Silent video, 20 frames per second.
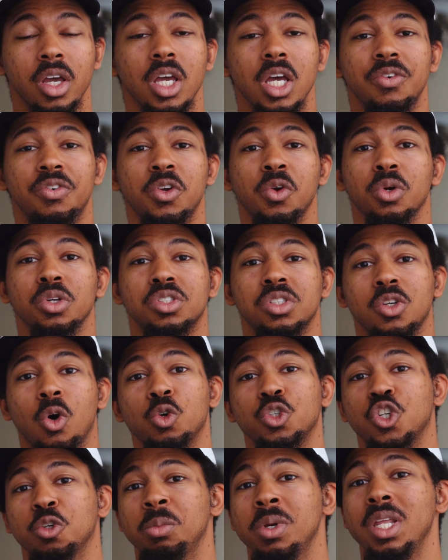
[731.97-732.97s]
if you're a
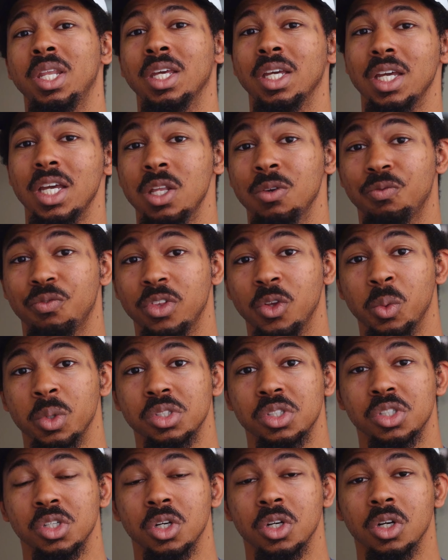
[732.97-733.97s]
social media
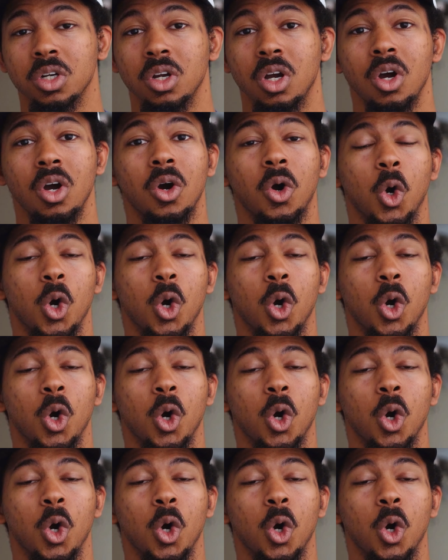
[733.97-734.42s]
influencer,